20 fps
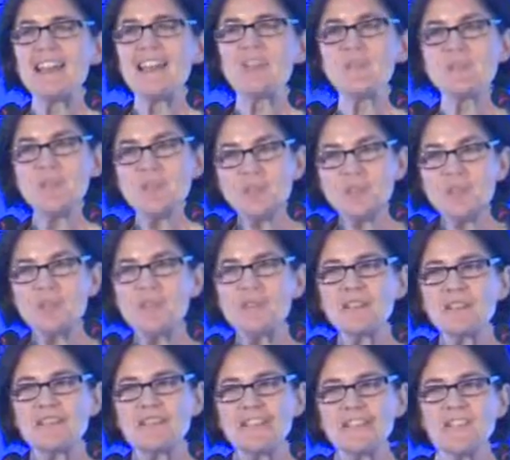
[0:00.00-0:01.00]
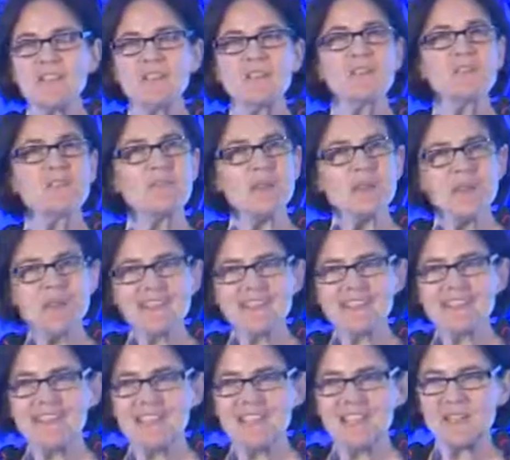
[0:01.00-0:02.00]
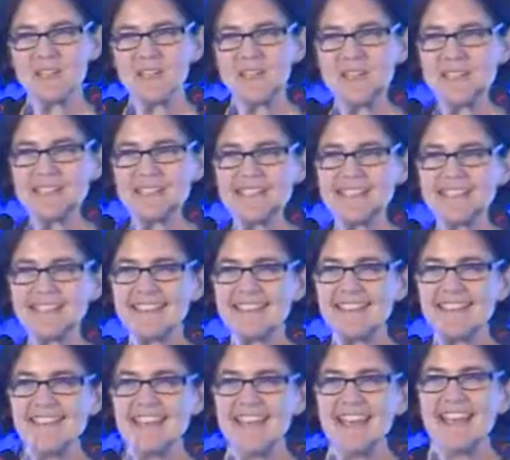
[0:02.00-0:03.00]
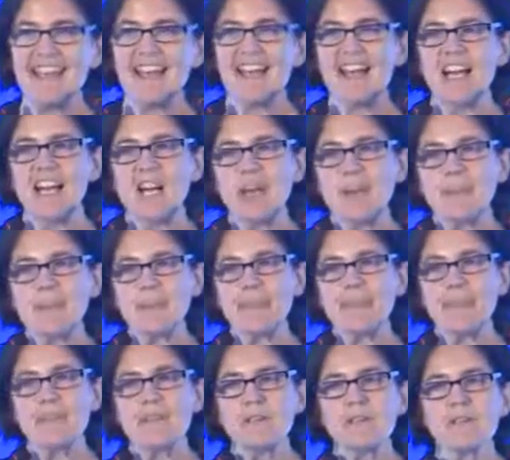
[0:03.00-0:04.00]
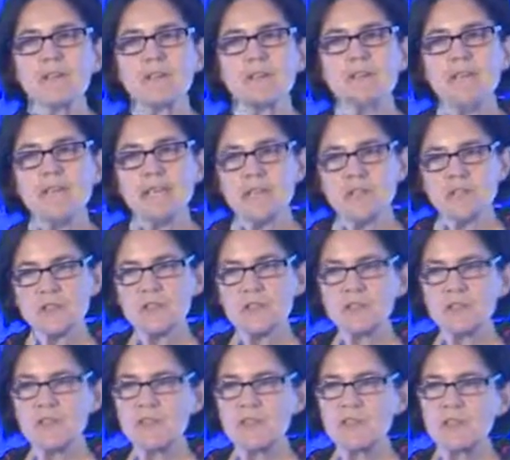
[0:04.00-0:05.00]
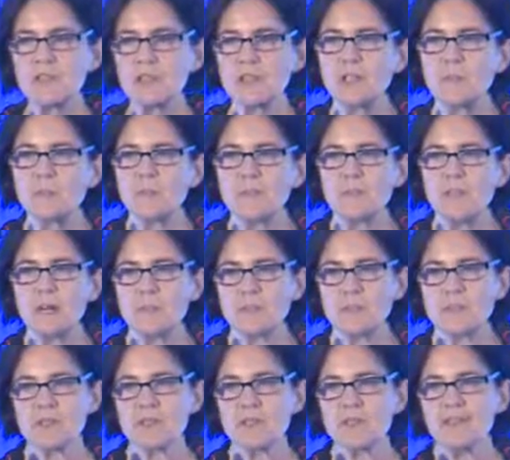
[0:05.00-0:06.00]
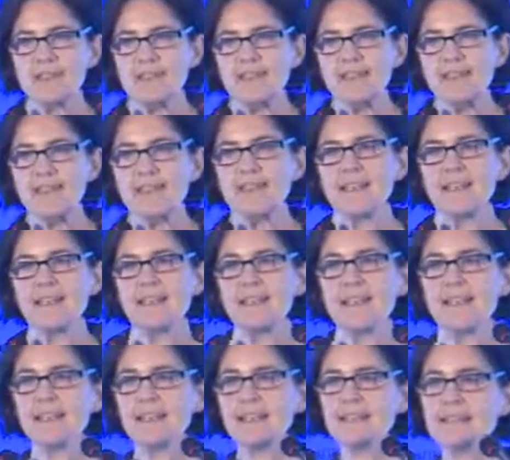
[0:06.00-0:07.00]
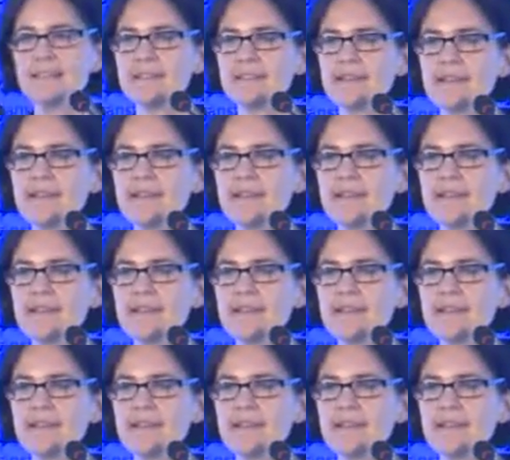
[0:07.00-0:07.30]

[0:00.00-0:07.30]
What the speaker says: the future of the cluster is very exciting for India. There's a major innovation and global opportunity, and